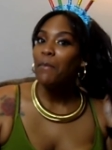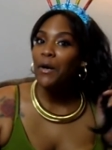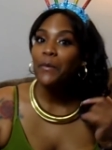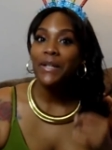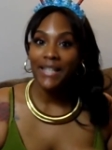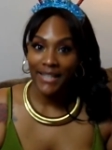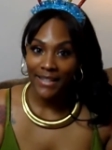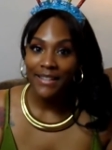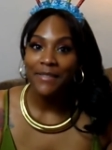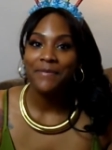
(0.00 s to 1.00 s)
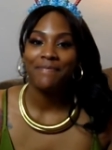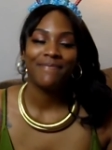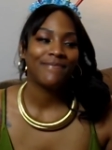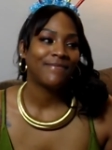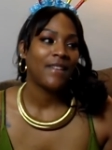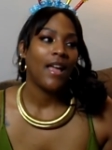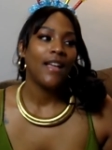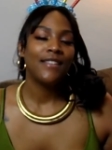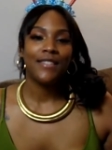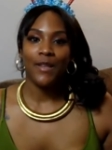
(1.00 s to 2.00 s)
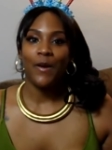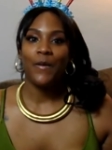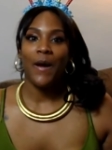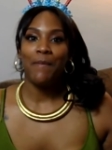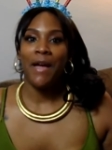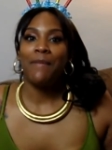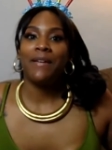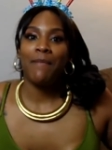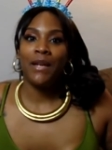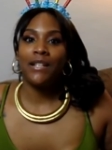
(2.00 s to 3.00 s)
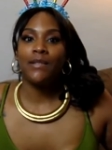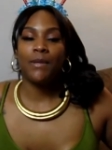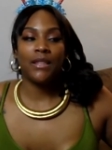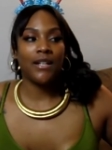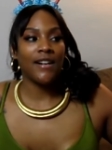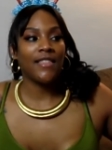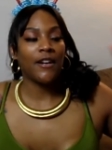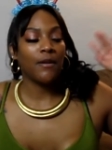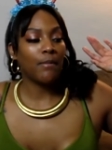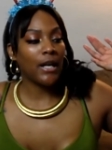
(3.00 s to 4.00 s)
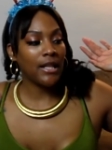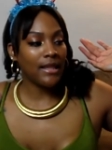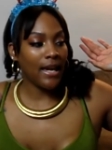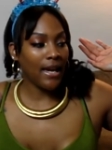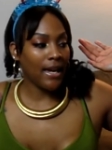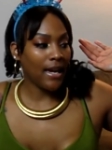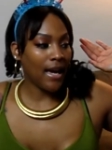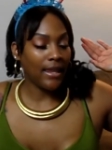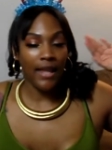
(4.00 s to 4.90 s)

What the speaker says: But we did. So I'm happy I made it to my 33rd birthday.